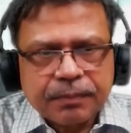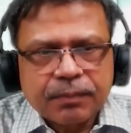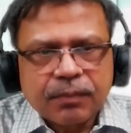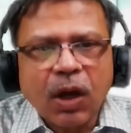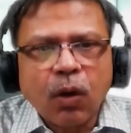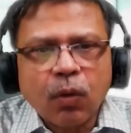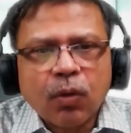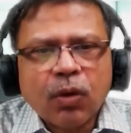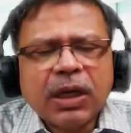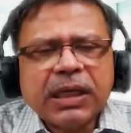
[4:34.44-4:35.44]
Now,
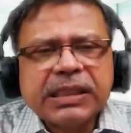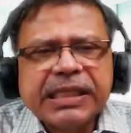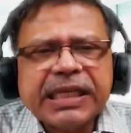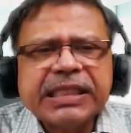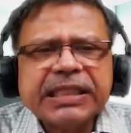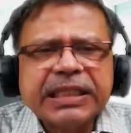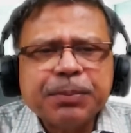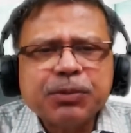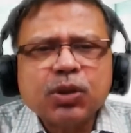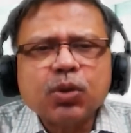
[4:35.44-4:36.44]
6
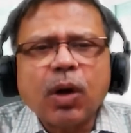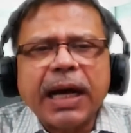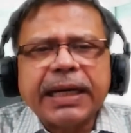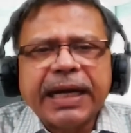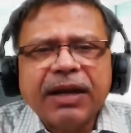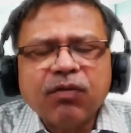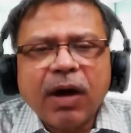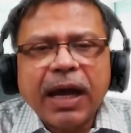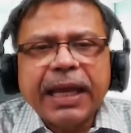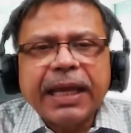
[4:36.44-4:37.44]
tips to
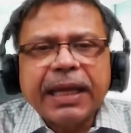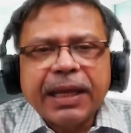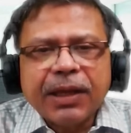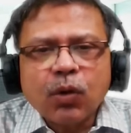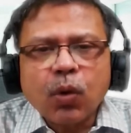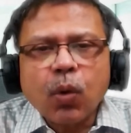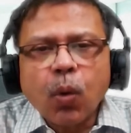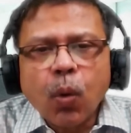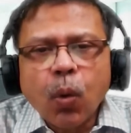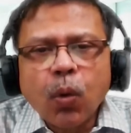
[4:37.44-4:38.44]
identify your
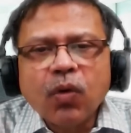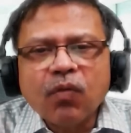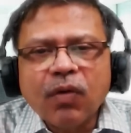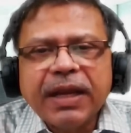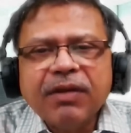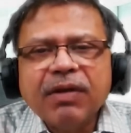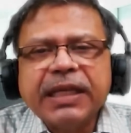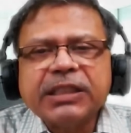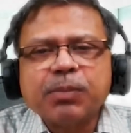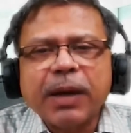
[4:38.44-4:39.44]
own very, very
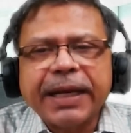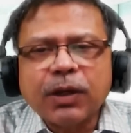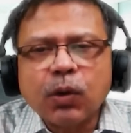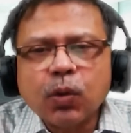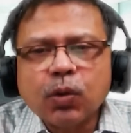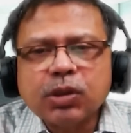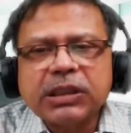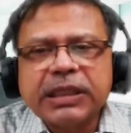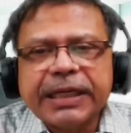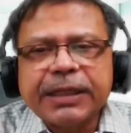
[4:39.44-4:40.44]
inspiring goals,
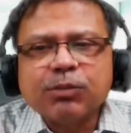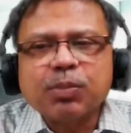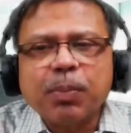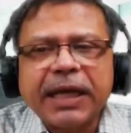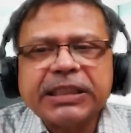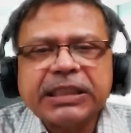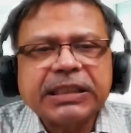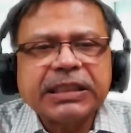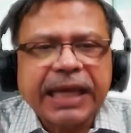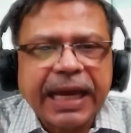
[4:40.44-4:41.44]
dreams,
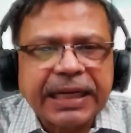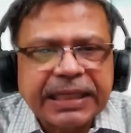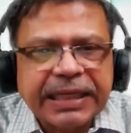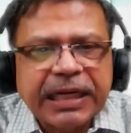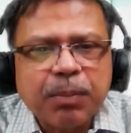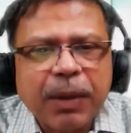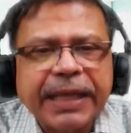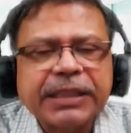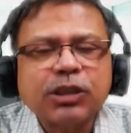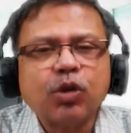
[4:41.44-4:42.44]
passions, and create
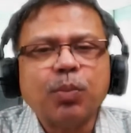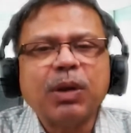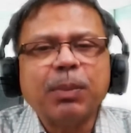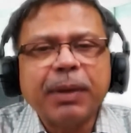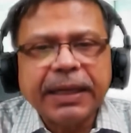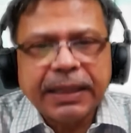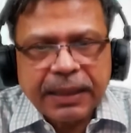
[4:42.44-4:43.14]
plans to implement.